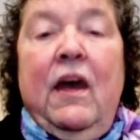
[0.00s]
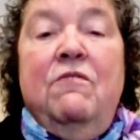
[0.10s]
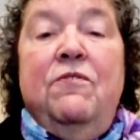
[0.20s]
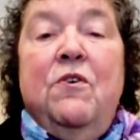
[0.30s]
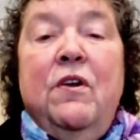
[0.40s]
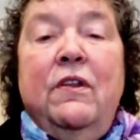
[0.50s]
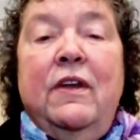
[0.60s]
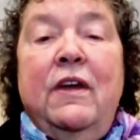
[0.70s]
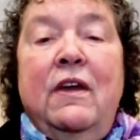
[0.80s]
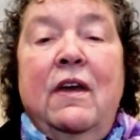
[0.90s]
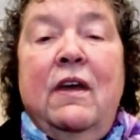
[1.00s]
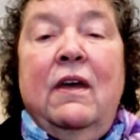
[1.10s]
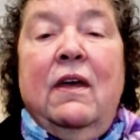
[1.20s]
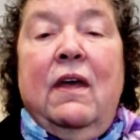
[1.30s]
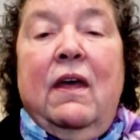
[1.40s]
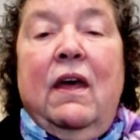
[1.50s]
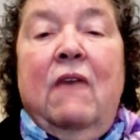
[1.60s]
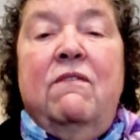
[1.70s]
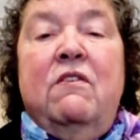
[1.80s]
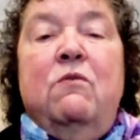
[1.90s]
And fourthly,
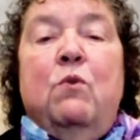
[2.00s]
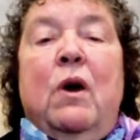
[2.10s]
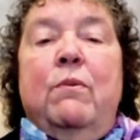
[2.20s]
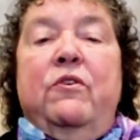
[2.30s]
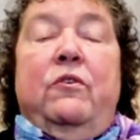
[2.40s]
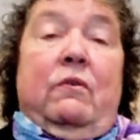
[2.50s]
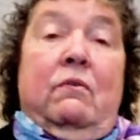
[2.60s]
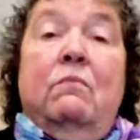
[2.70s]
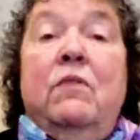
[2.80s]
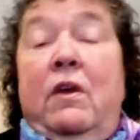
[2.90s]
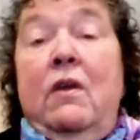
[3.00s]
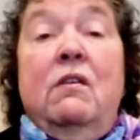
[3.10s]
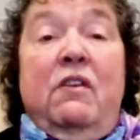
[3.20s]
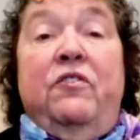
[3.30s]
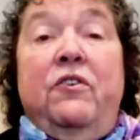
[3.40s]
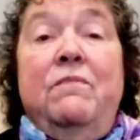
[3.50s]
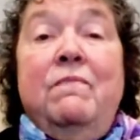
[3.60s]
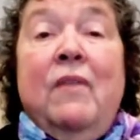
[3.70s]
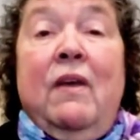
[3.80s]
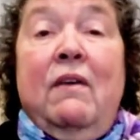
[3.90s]
Evans Roberts, he listed
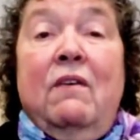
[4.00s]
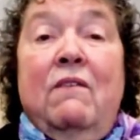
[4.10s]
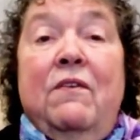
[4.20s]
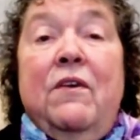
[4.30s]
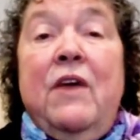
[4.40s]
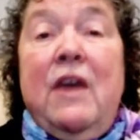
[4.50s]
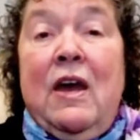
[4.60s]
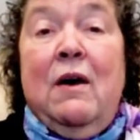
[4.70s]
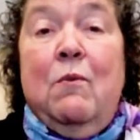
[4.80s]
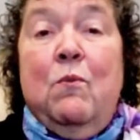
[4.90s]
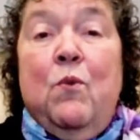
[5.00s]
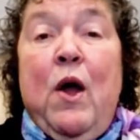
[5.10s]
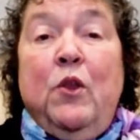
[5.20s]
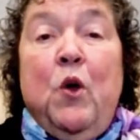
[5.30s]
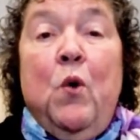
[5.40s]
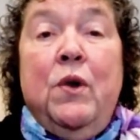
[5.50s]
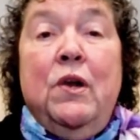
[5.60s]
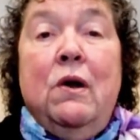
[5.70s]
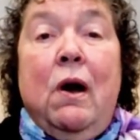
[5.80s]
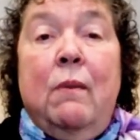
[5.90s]
a very uh, well known
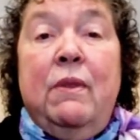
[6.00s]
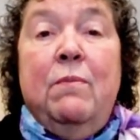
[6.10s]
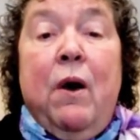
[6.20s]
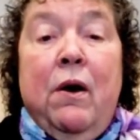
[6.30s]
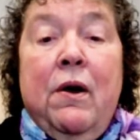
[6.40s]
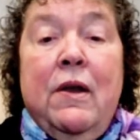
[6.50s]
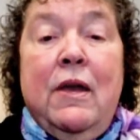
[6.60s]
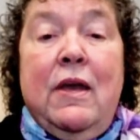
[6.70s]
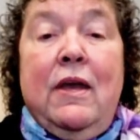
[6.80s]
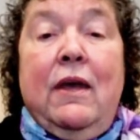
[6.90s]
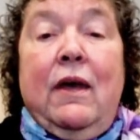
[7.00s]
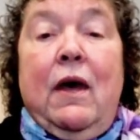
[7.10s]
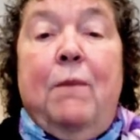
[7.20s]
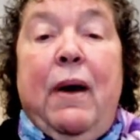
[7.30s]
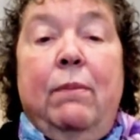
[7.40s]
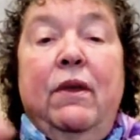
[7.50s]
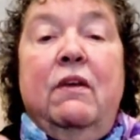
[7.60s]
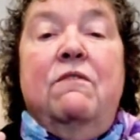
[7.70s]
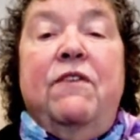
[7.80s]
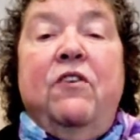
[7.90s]
and common part, a public
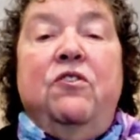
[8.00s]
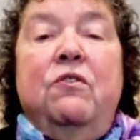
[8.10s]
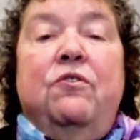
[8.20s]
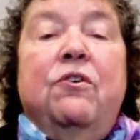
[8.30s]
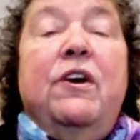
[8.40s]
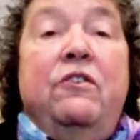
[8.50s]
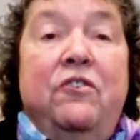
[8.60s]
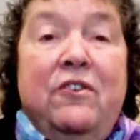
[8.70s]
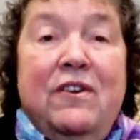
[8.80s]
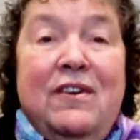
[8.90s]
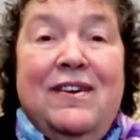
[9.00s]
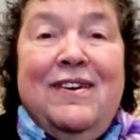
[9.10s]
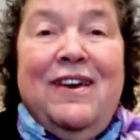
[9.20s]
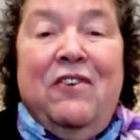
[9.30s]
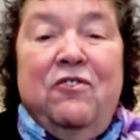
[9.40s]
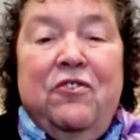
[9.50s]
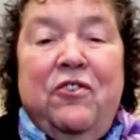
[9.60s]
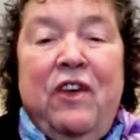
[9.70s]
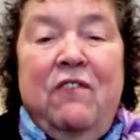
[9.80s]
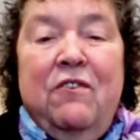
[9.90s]
confession of Christ as your
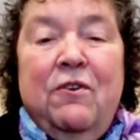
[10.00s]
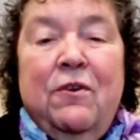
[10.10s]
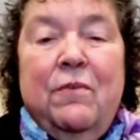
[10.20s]
Savior.